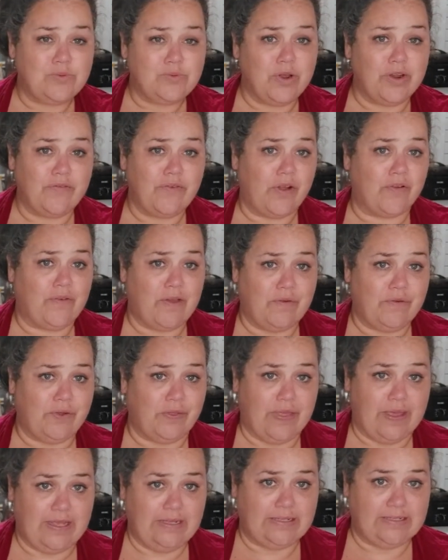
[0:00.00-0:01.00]
one of our
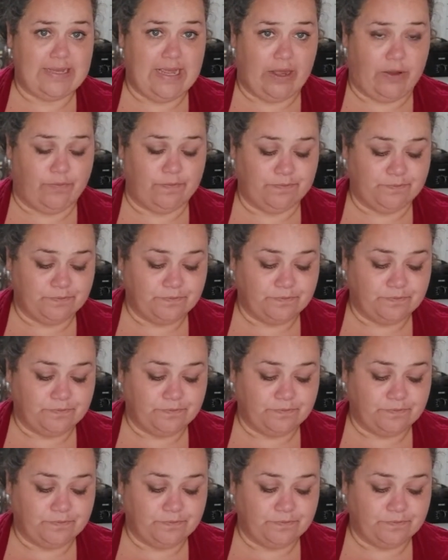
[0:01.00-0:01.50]
favorite things now.